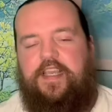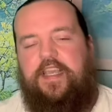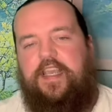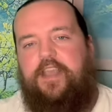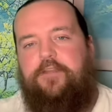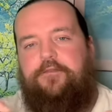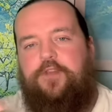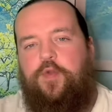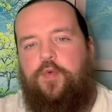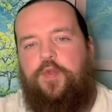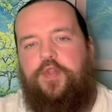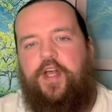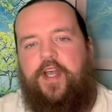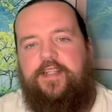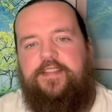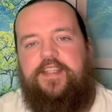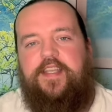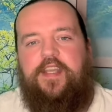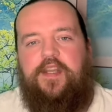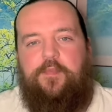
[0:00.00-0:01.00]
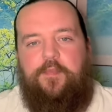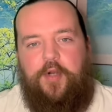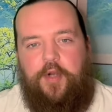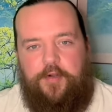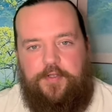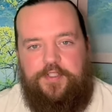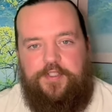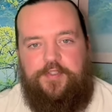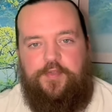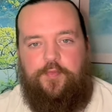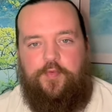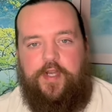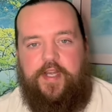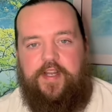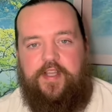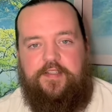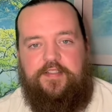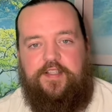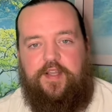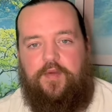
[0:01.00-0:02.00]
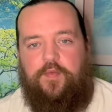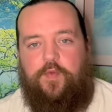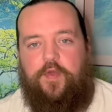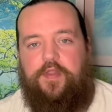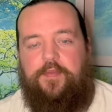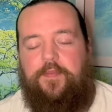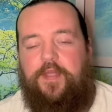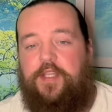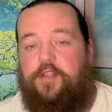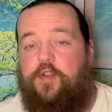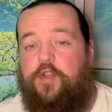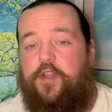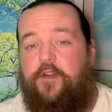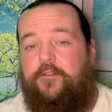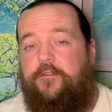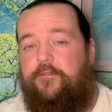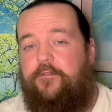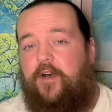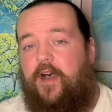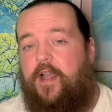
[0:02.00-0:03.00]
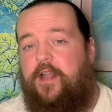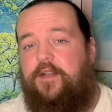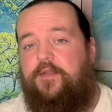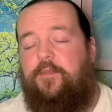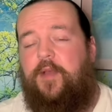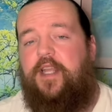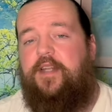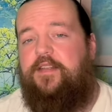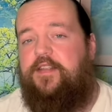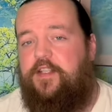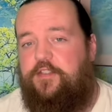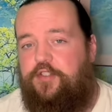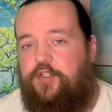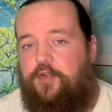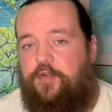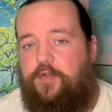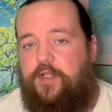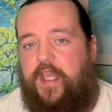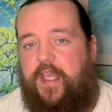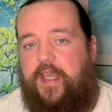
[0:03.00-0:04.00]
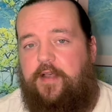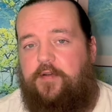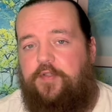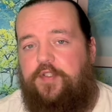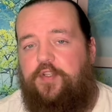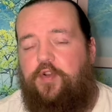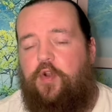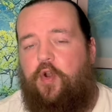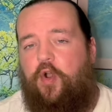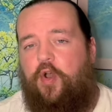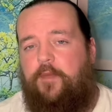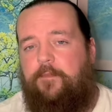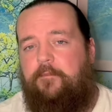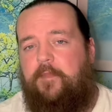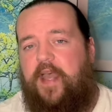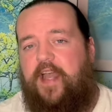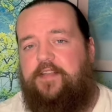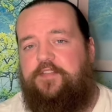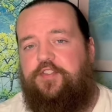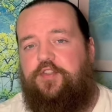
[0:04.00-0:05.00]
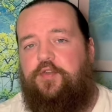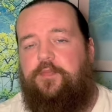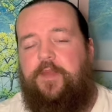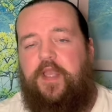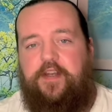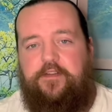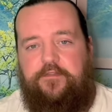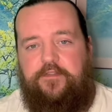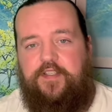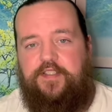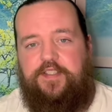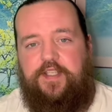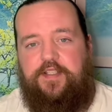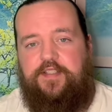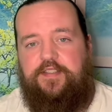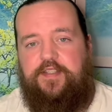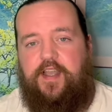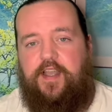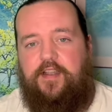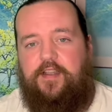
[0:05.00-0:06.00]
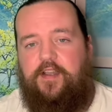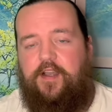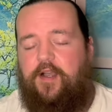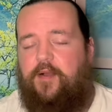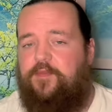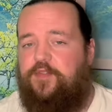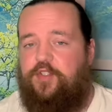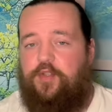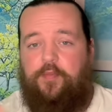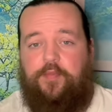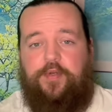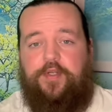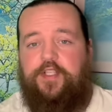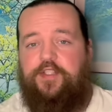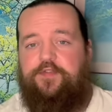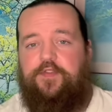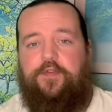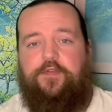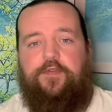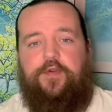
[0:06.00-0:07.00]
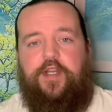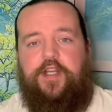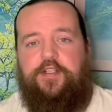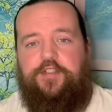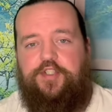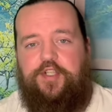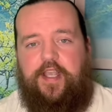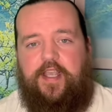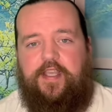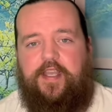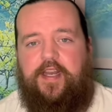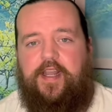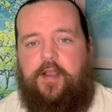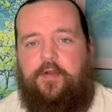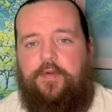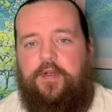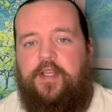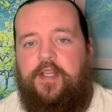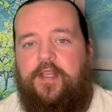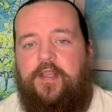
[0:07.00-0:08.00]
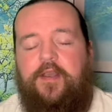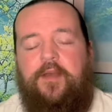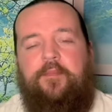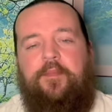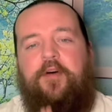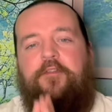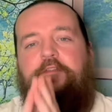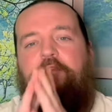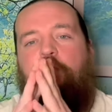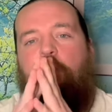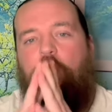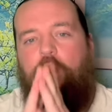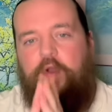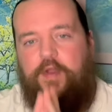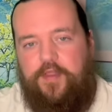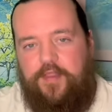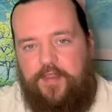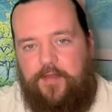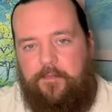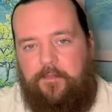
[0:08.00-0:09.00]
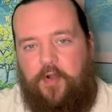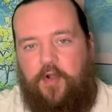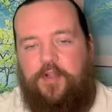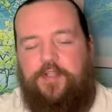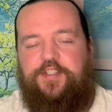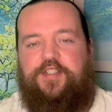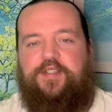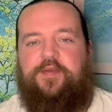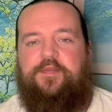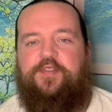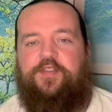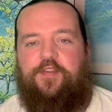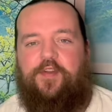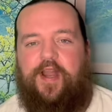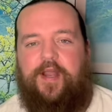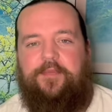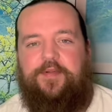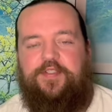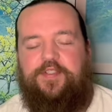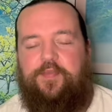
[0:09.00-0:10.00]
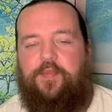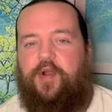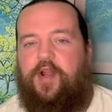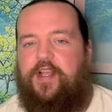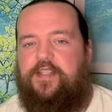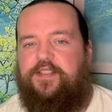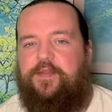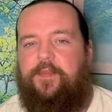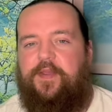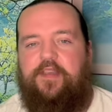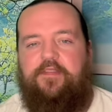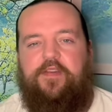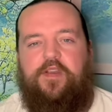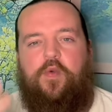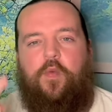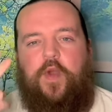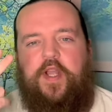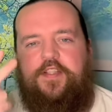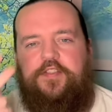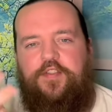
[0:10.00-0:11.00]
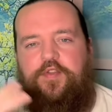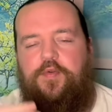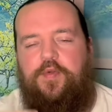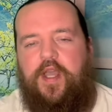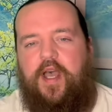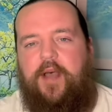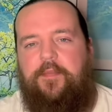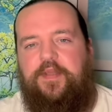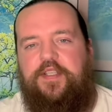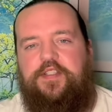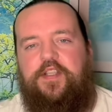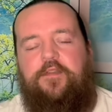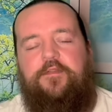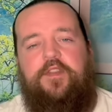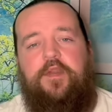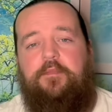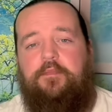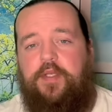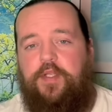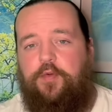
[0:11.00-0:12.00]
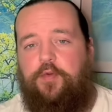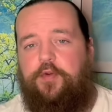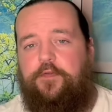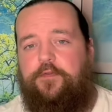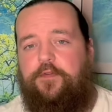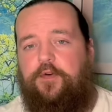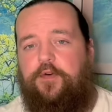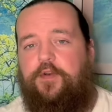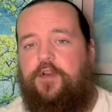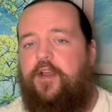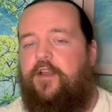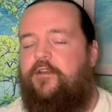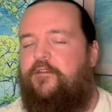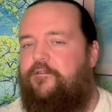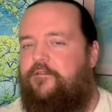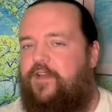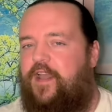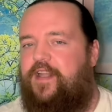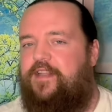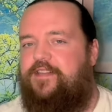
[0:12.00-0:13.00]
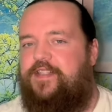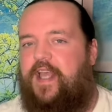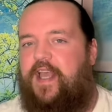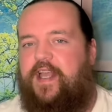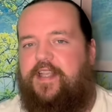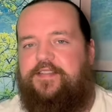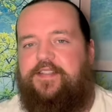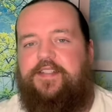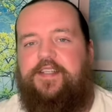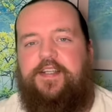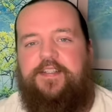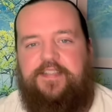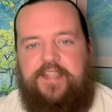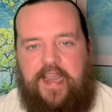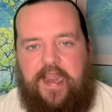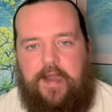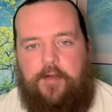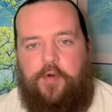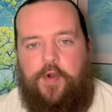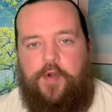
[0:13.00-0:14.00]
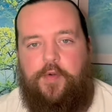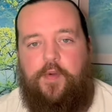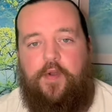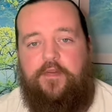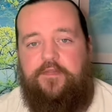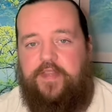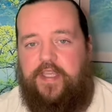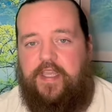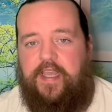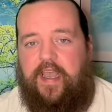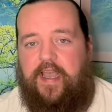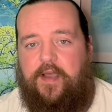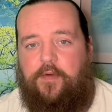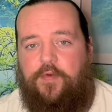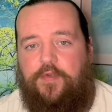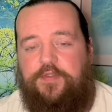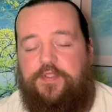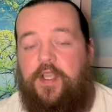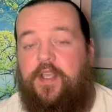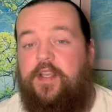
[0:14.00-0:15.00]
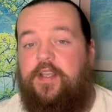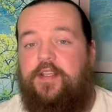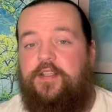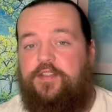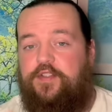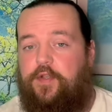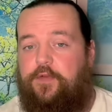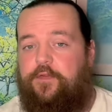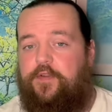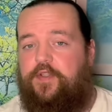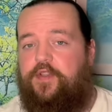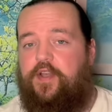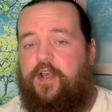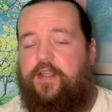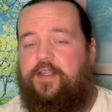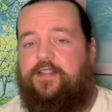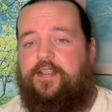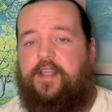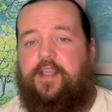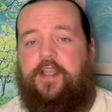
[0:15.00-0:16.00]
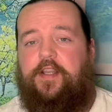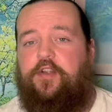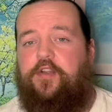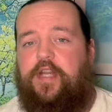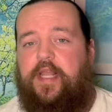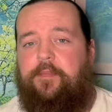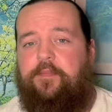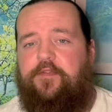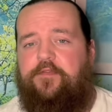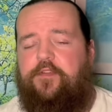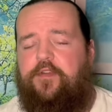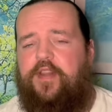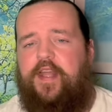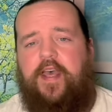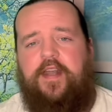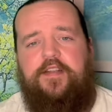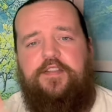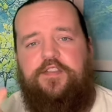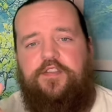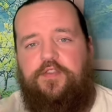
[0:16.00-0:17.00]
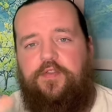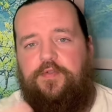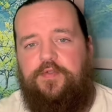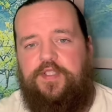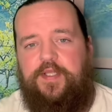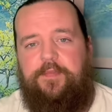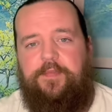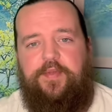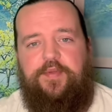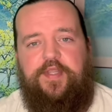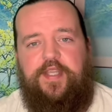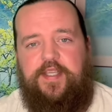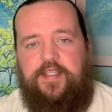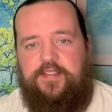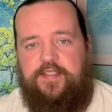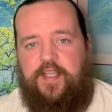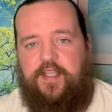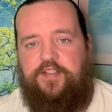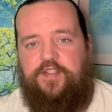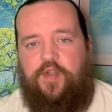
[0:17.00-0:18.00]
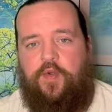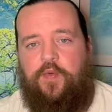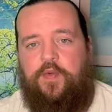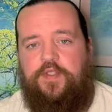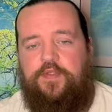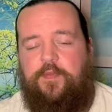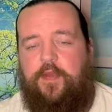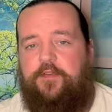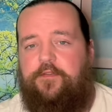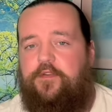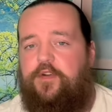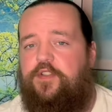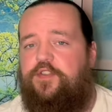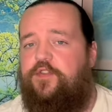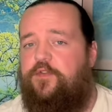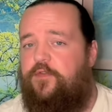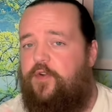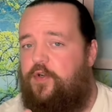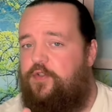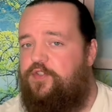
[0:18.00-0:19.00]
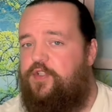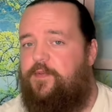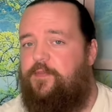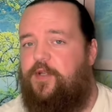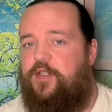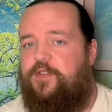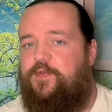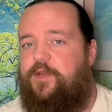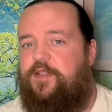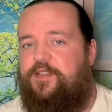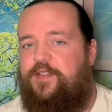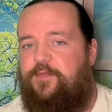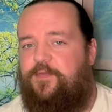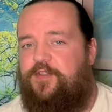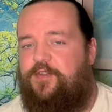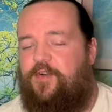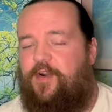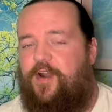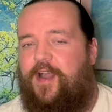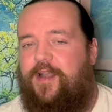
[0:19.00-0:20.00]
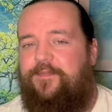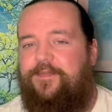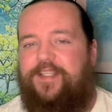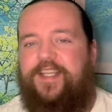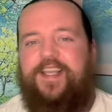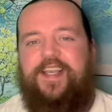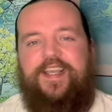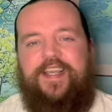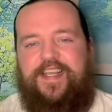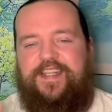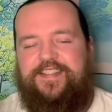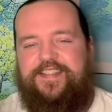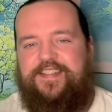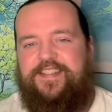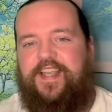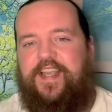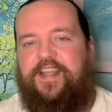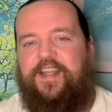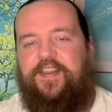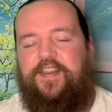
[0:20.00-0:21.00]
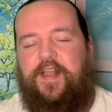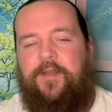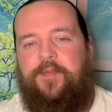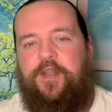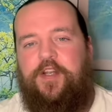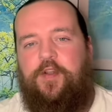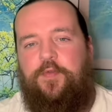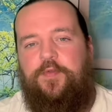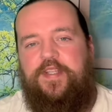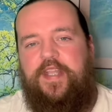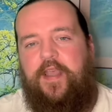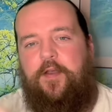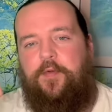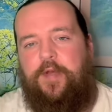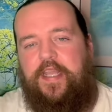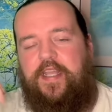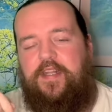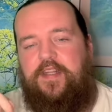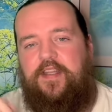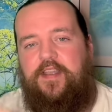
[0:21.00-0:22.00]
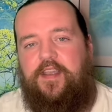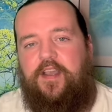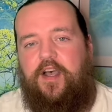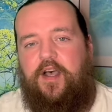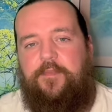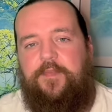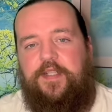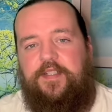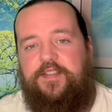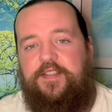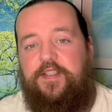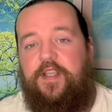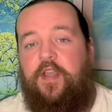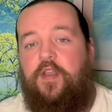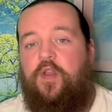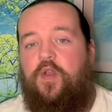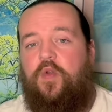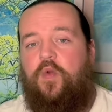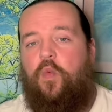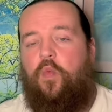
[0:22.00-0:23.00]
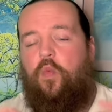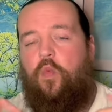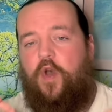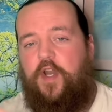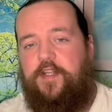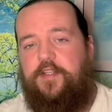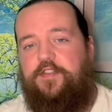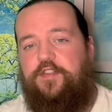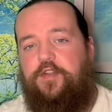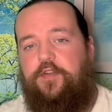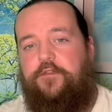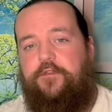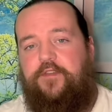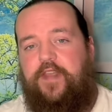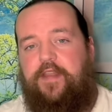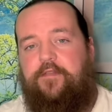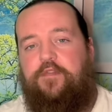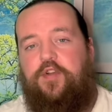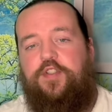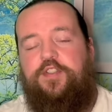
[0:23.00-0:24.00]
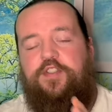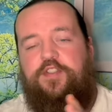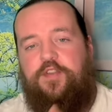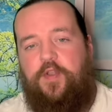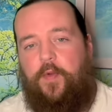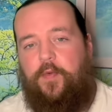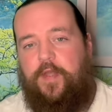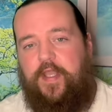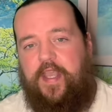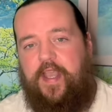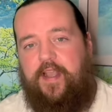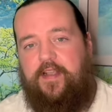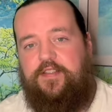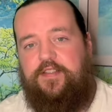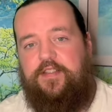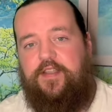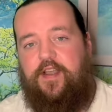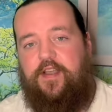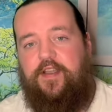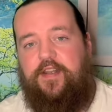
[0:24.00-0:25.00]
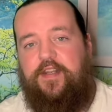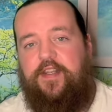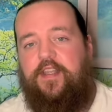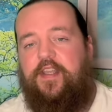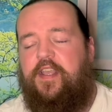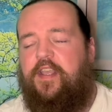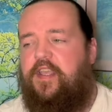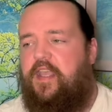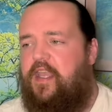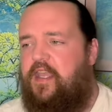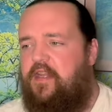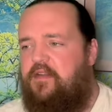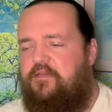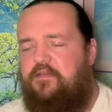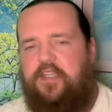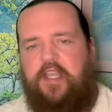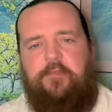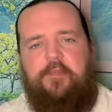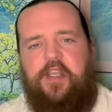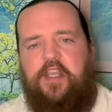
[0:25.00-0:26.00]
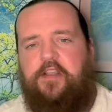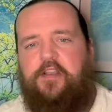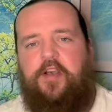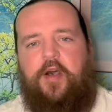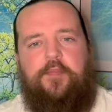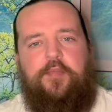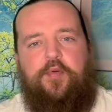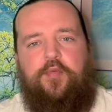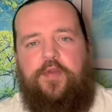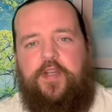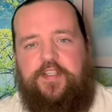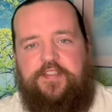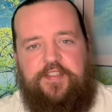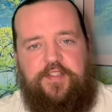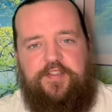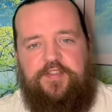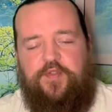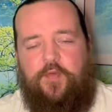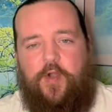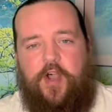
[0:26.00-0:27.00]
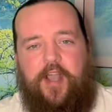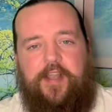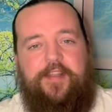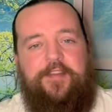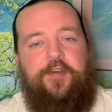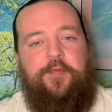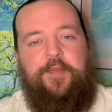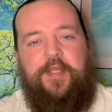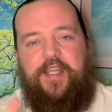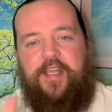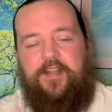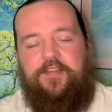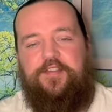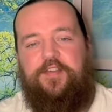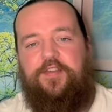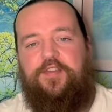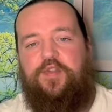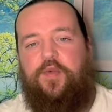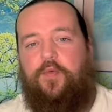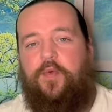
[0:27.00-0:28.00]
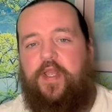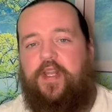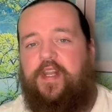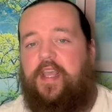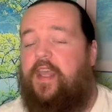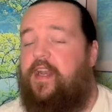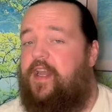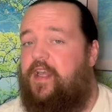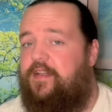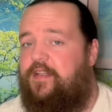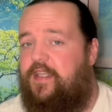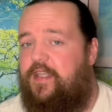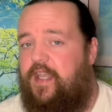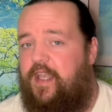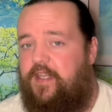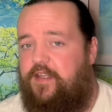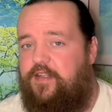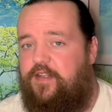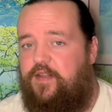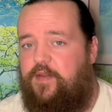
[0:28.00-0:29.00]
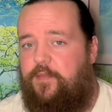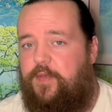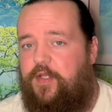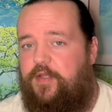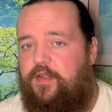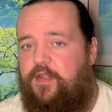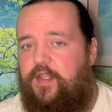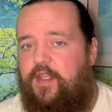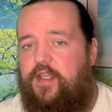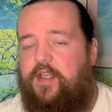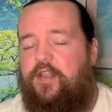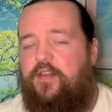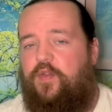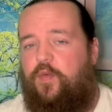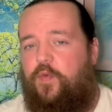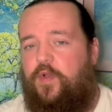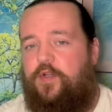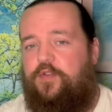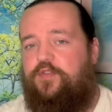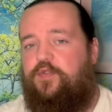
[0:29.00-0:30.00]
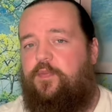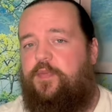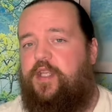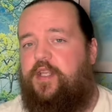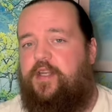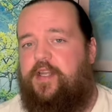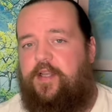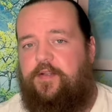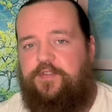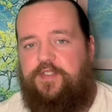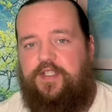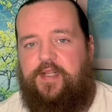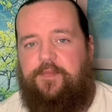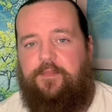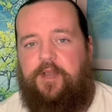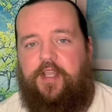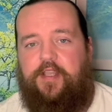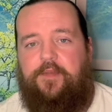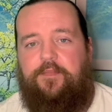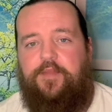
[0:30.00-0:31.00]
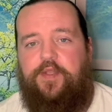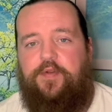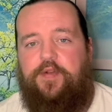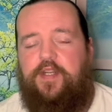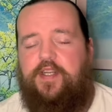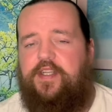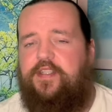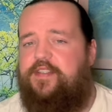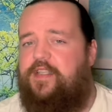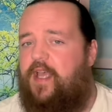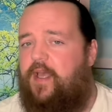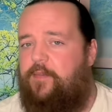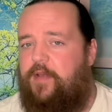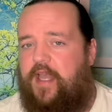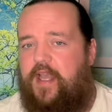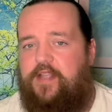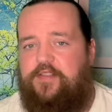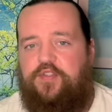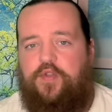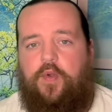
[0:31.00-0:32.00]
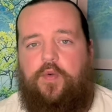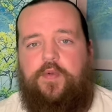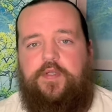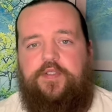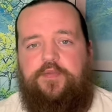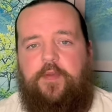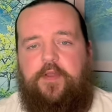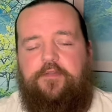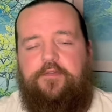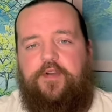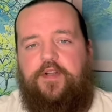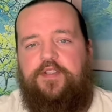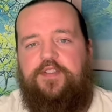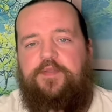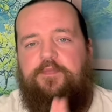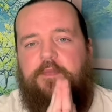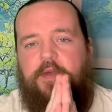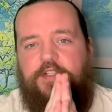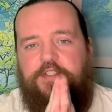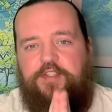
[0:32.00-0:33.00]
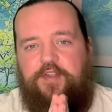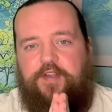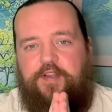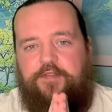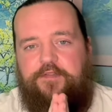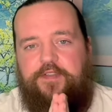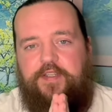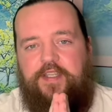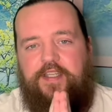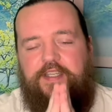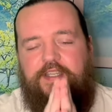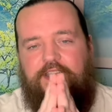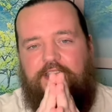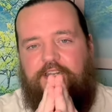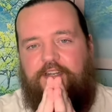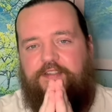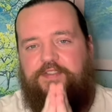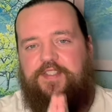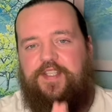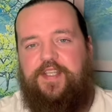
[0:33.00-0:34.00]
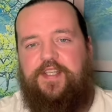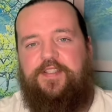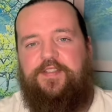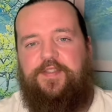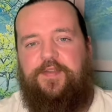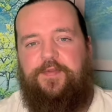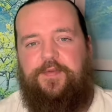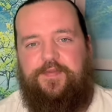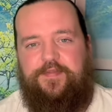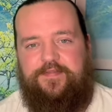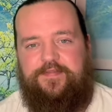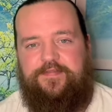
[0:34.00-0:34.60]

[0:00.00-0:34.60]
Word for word: If you would like to get a personal reading done with me, you can find my digital calendar on MasterMetaphysics.com, so please feel free to check it out. But for the March subscriber surprise, I'm giving away 2 copies of the beautiful, fantastic Tarot of the Owls. So if you'd like to get your name in for that, it's 2 simple things, as always, my friends. First, you must be subscribed, and second, let me know down in the comments, what is your favorite zodiac sign? And give me a couple reasons why. You'll be entered to win, and at the end of the month, the winners will be announced in my community tab. As always, my friends, much love, and I'll see you soon.